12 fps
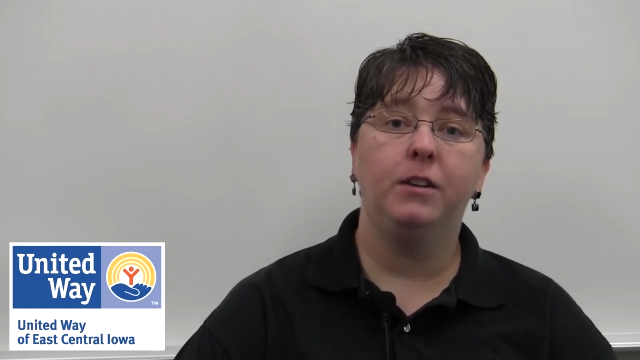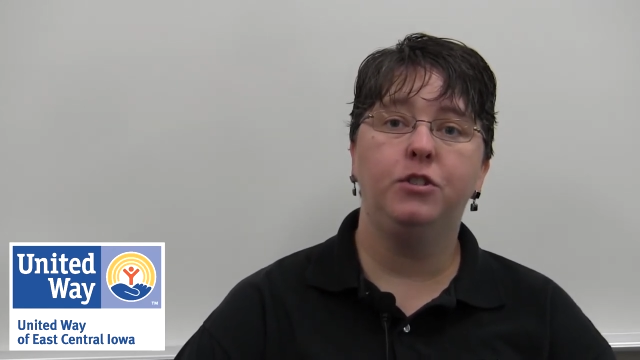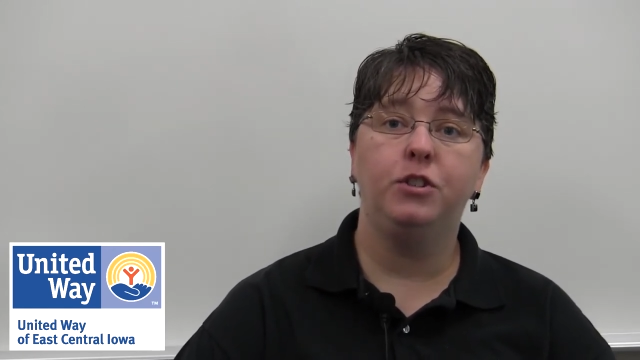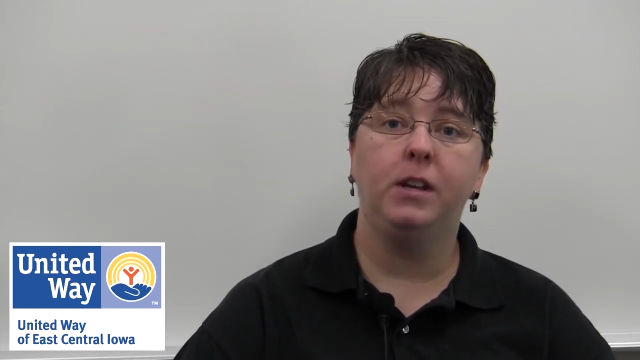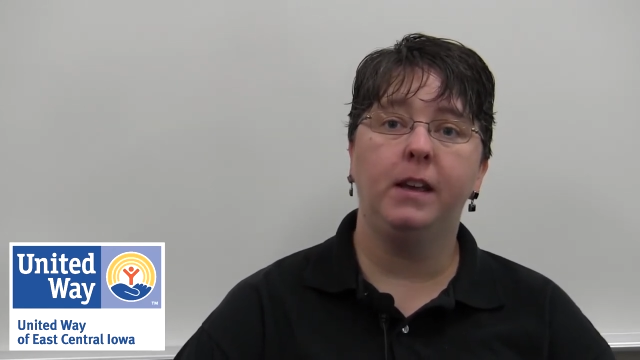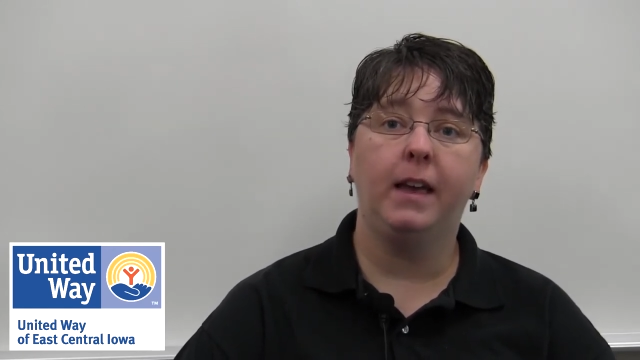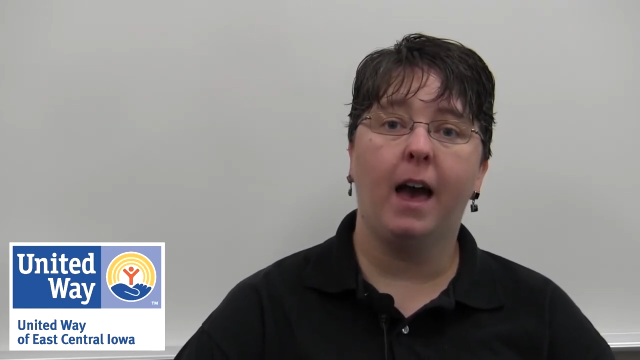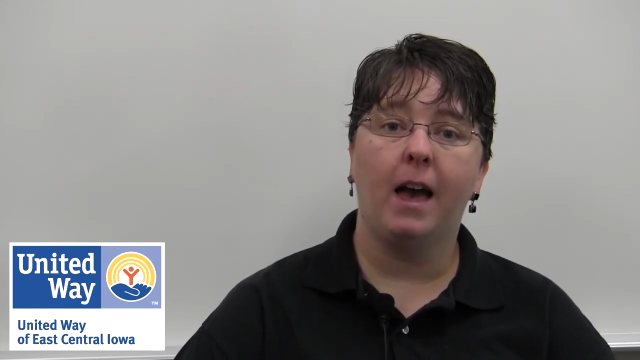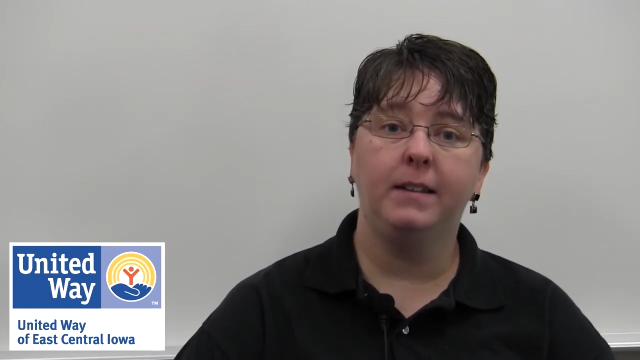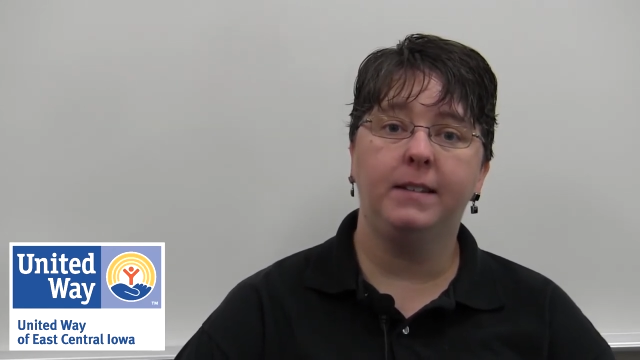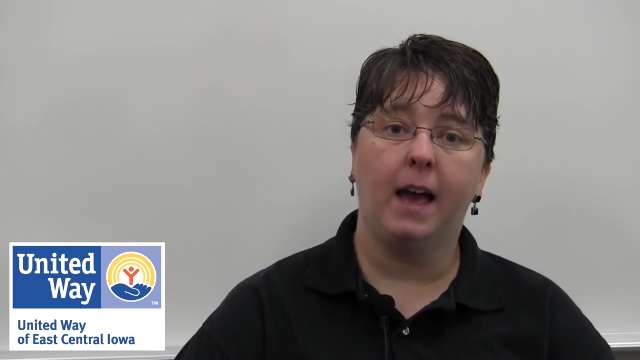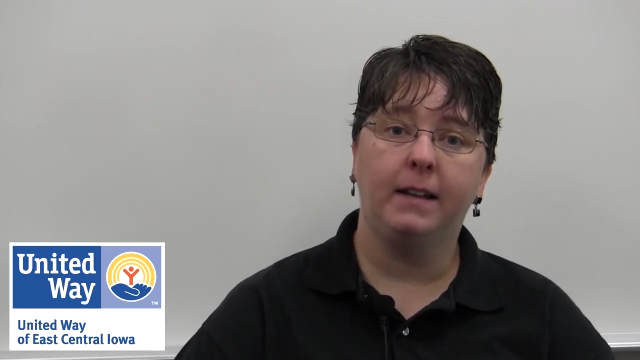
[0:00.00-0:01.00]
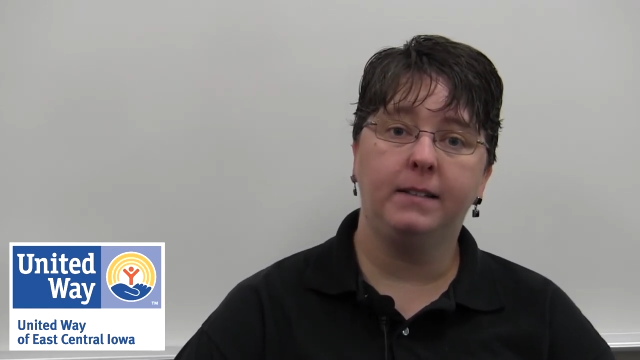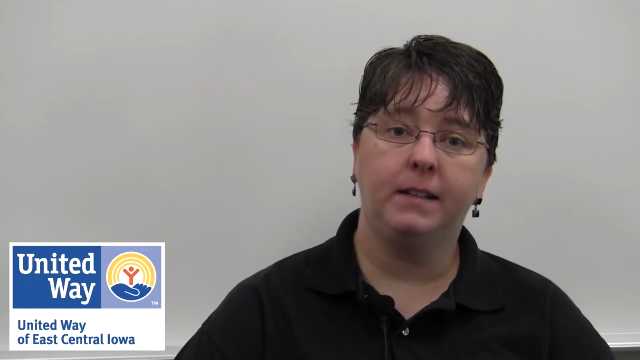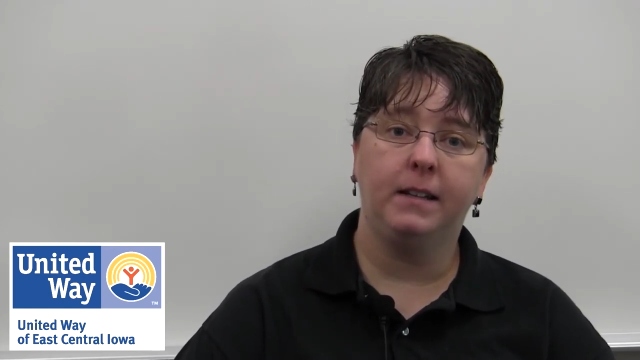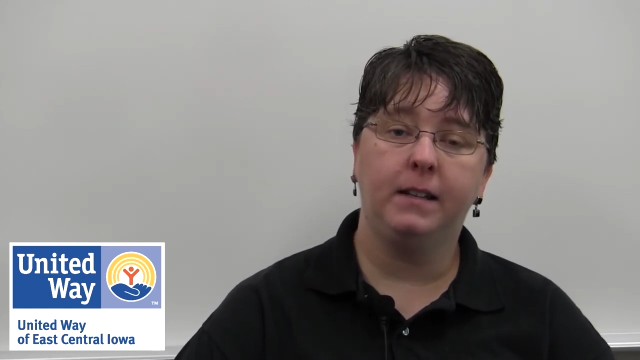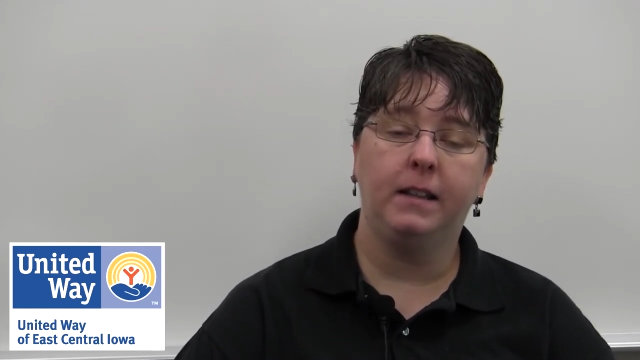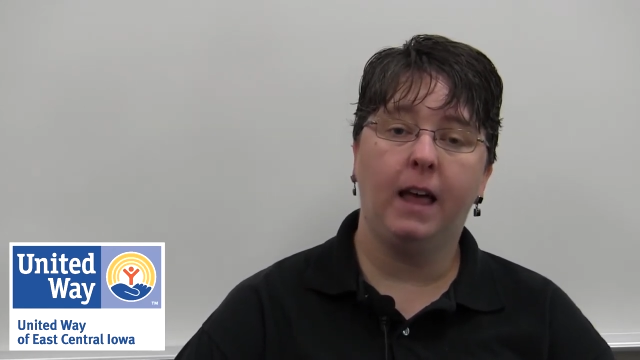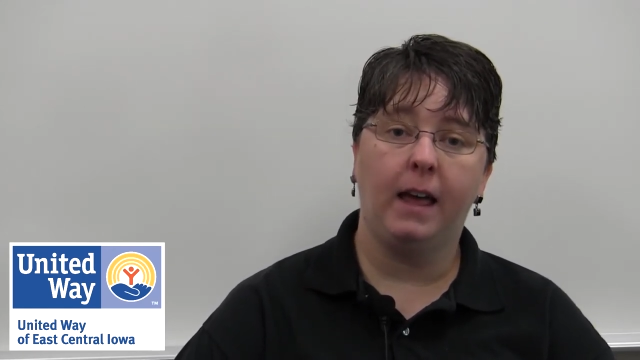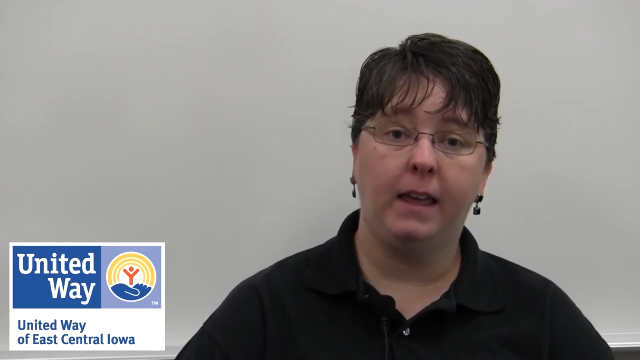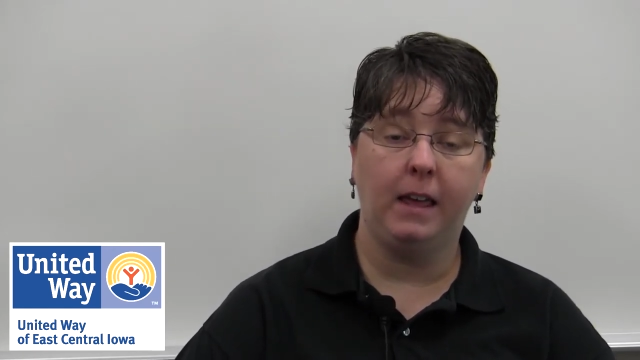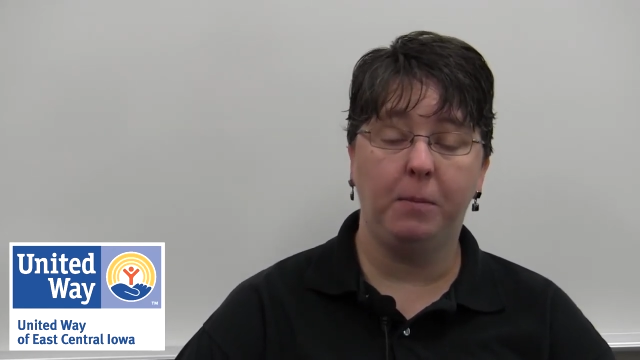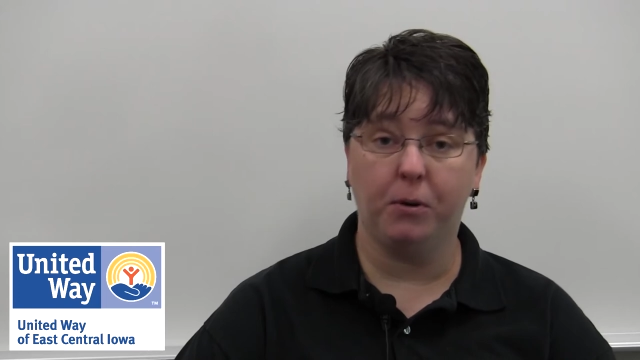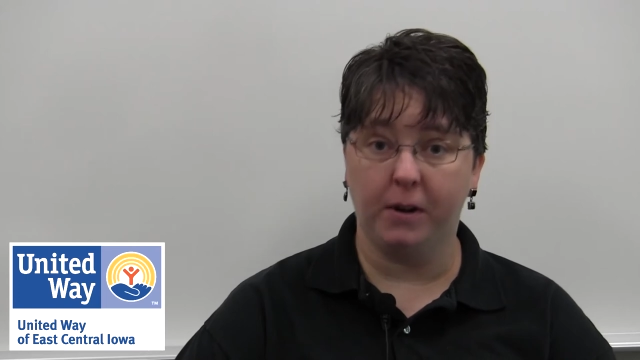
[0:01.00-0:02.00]
She contacted
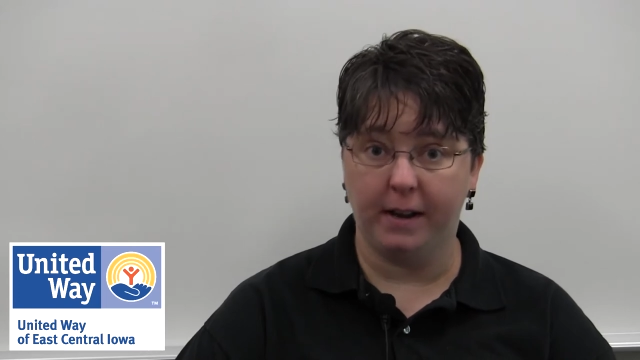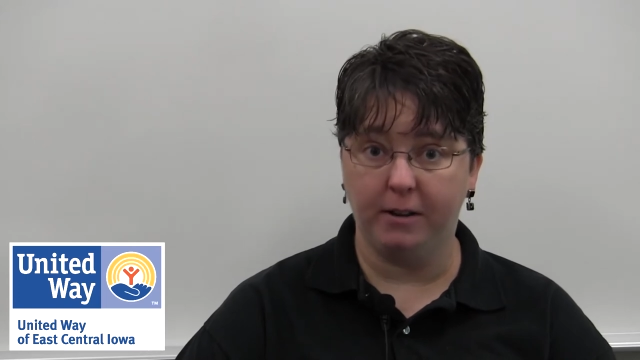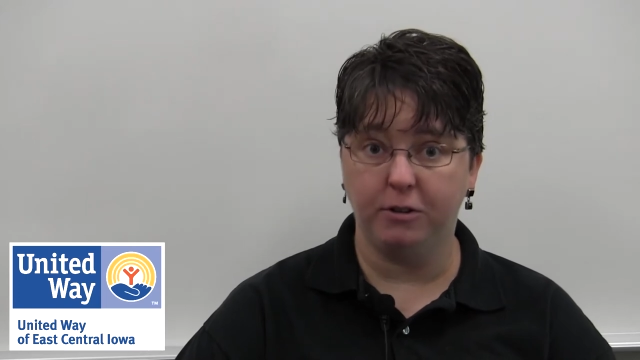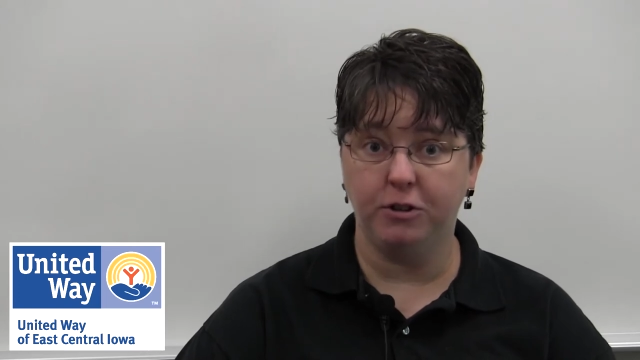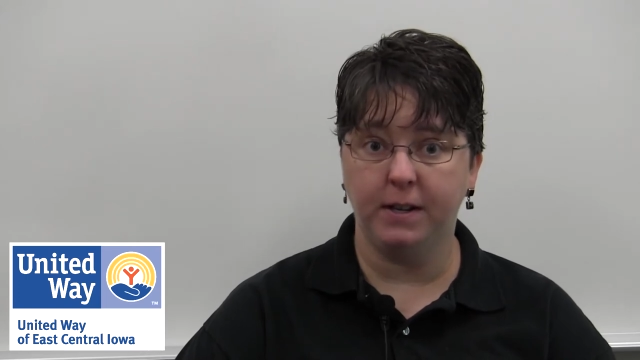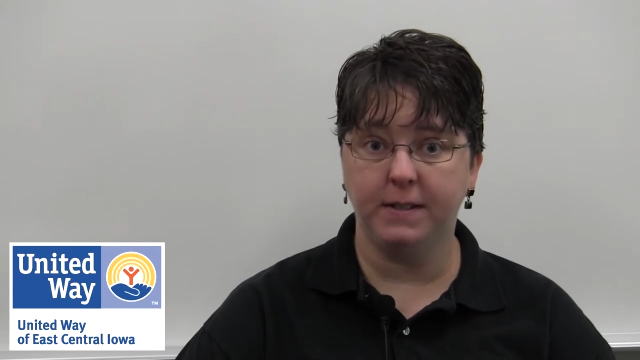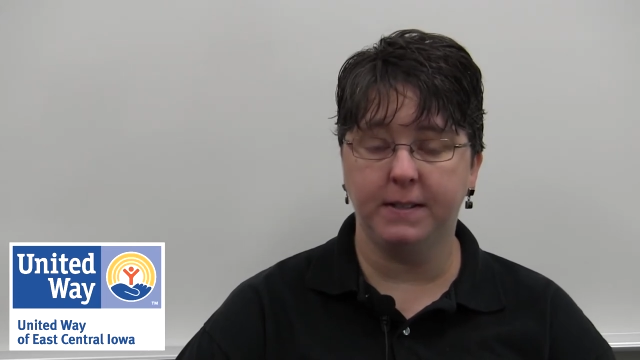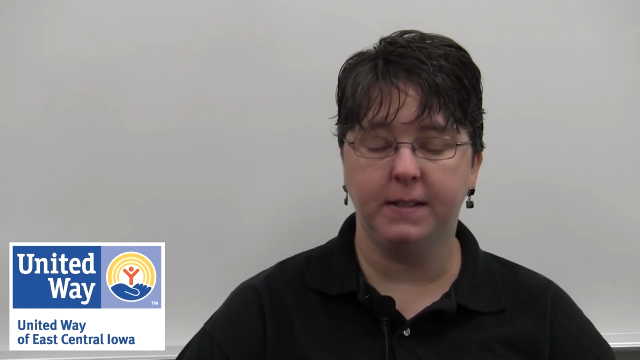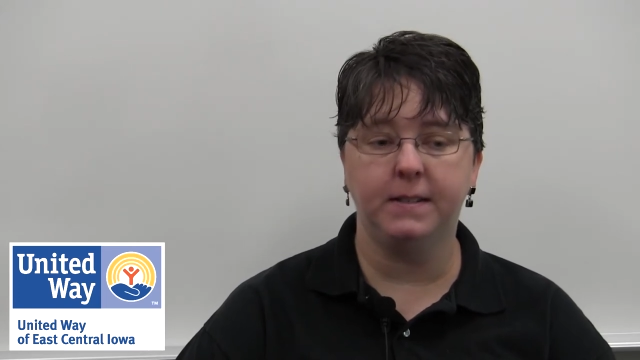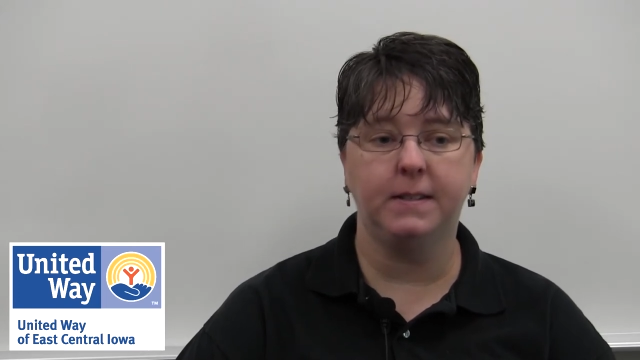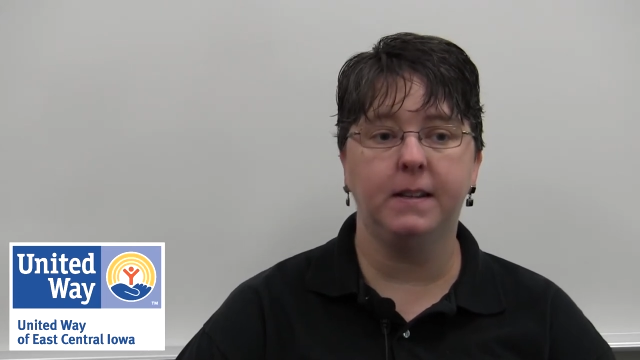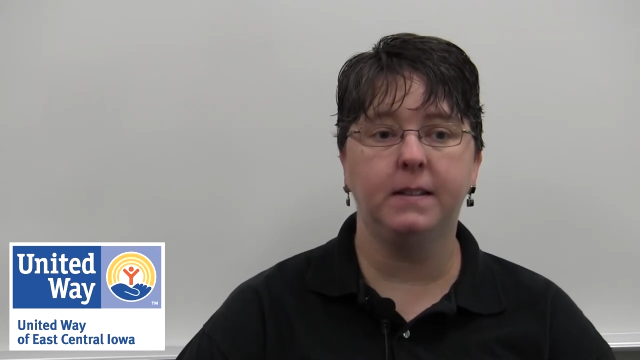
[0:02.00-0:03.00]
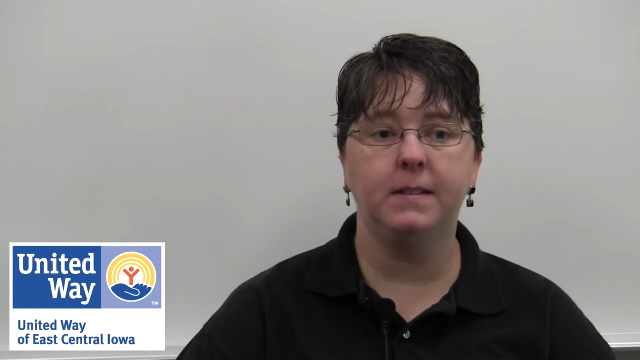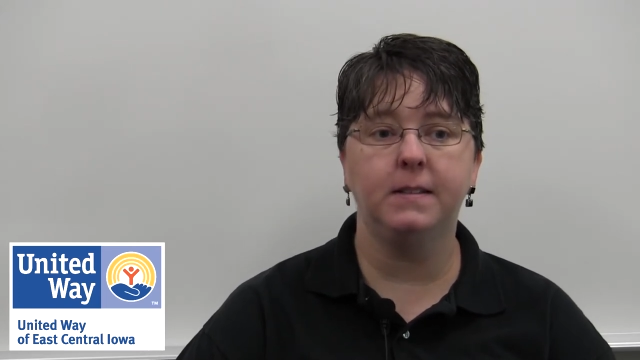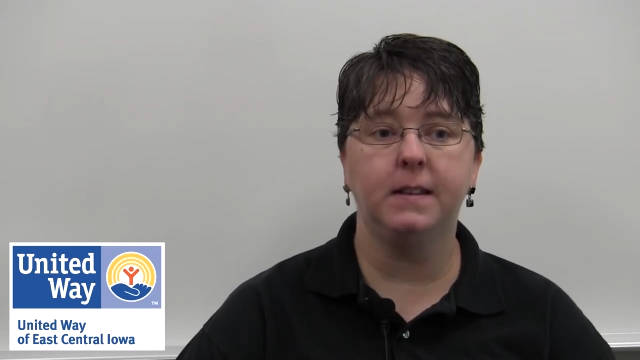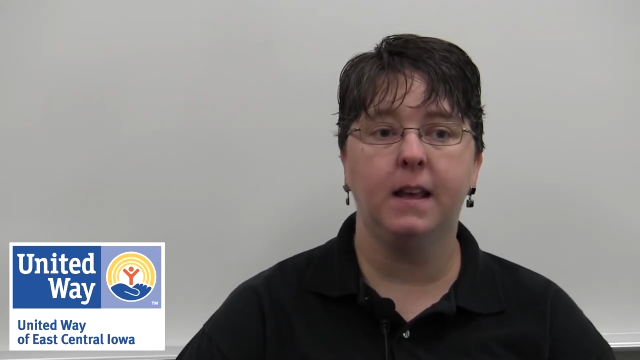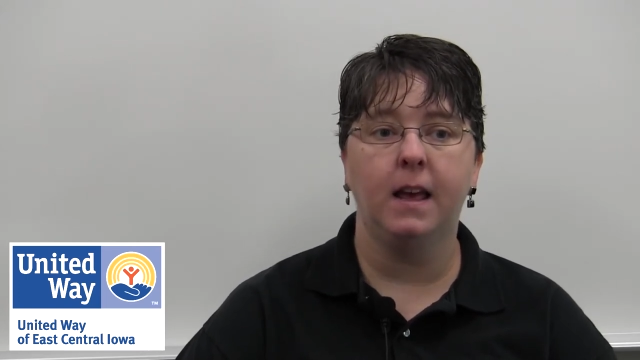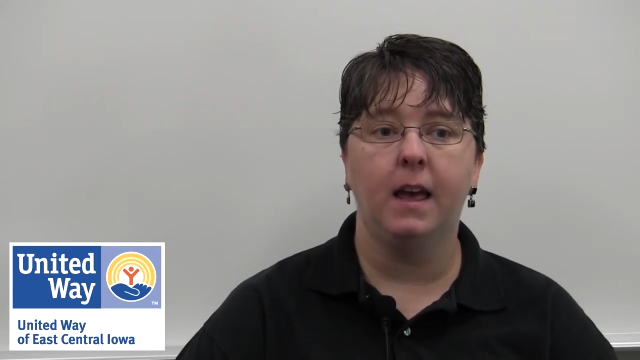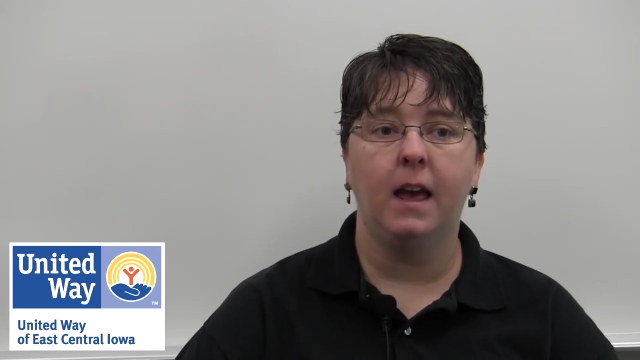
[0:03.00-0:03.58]
LIHEAP or Energy Assistance,